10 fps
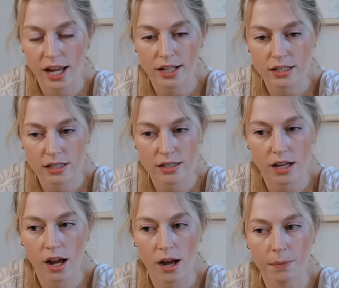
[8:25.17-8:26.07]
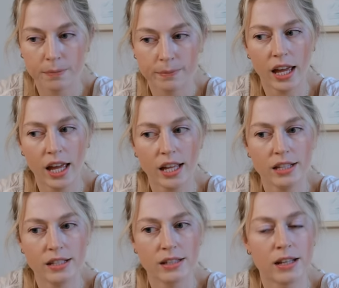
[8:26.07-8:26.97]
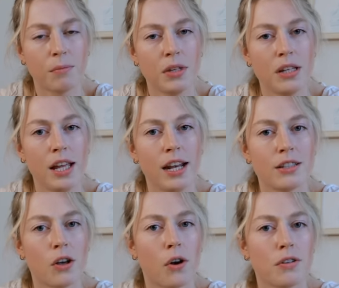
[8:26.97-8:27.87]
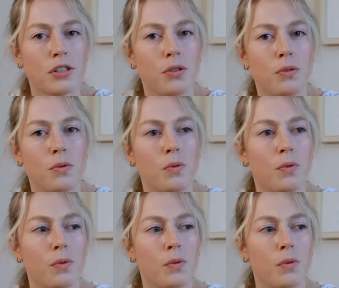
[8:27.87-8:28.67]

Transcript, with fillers: It's something that it's hard to